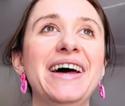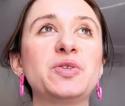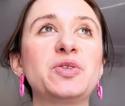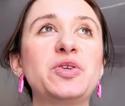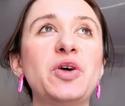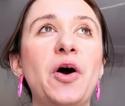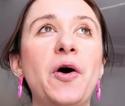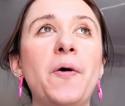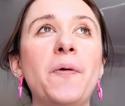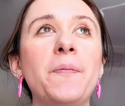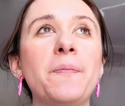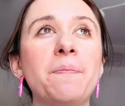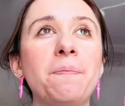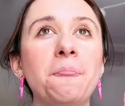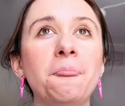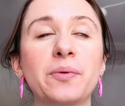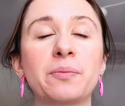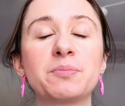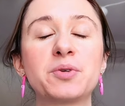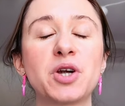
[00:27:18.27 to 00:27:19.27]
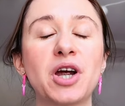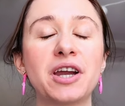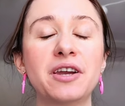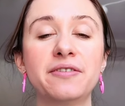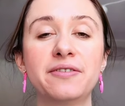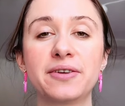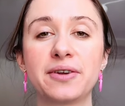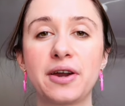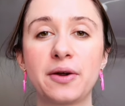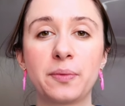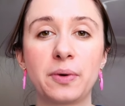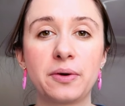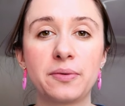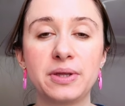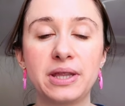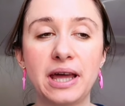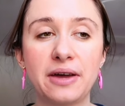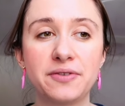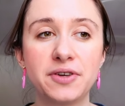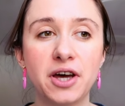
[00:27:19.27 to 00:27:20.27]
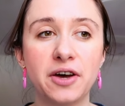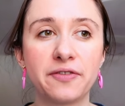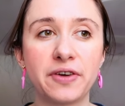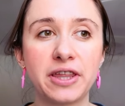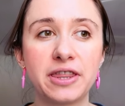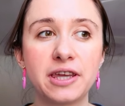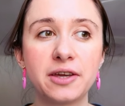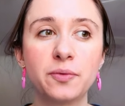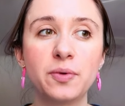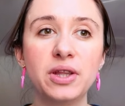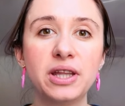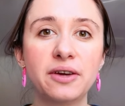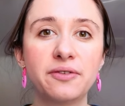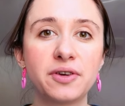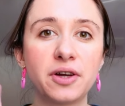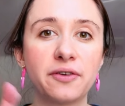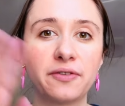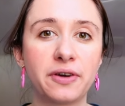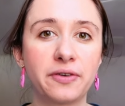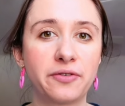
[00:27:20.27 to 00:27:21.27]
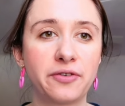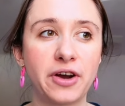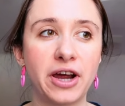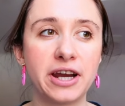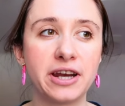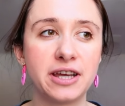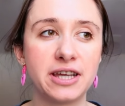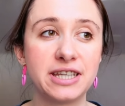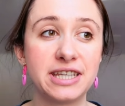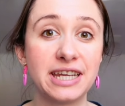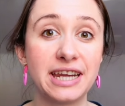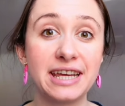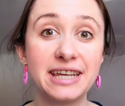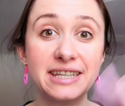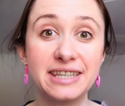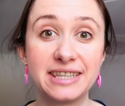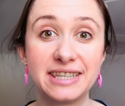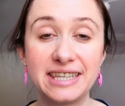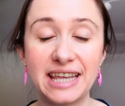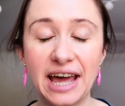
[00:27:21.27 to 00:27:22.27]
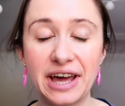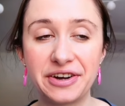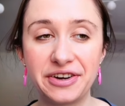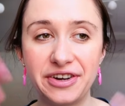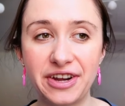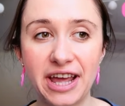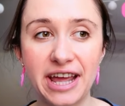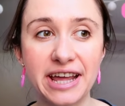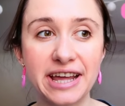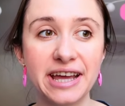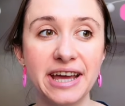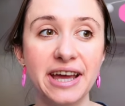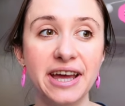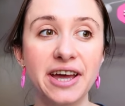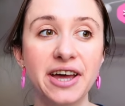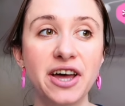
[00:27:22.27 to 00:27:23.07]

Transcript: So, I'm trying to figure out where we left off. I think we left off on Friday. Today is Saturday,